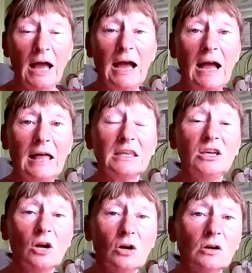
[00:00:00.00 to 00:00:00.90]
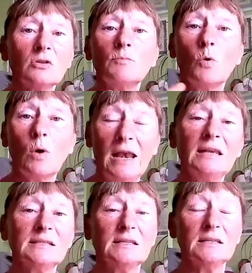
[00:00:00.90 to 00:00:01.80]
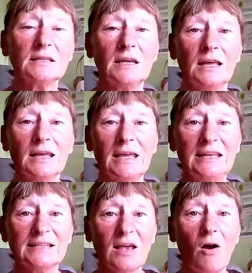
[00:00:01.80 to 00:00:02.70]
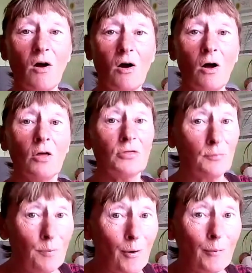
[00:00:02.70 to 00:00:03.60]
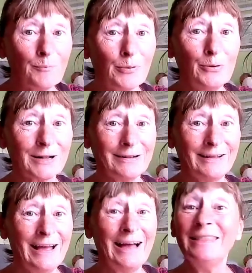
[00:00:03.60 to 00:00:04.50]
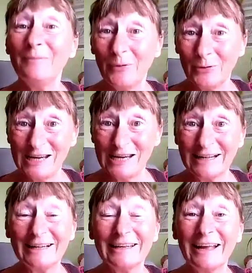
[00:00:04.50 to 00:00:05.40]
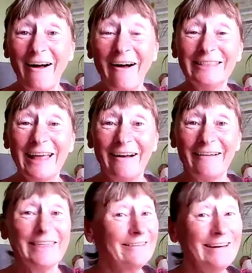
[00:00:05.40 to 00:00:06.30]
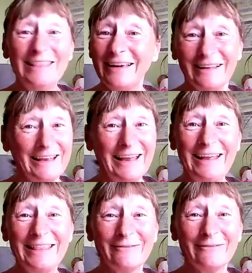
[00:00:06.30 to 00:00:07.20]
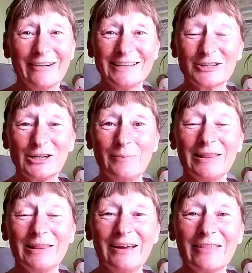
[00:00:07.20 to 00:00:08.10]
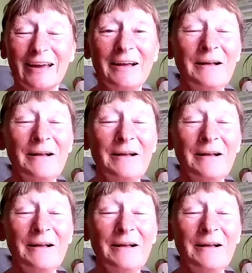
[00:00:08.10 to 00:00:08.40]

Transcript: And the younger and the more innocent kids are, the more brutal and the more gentle and kind they are. They're either one extreme or the other.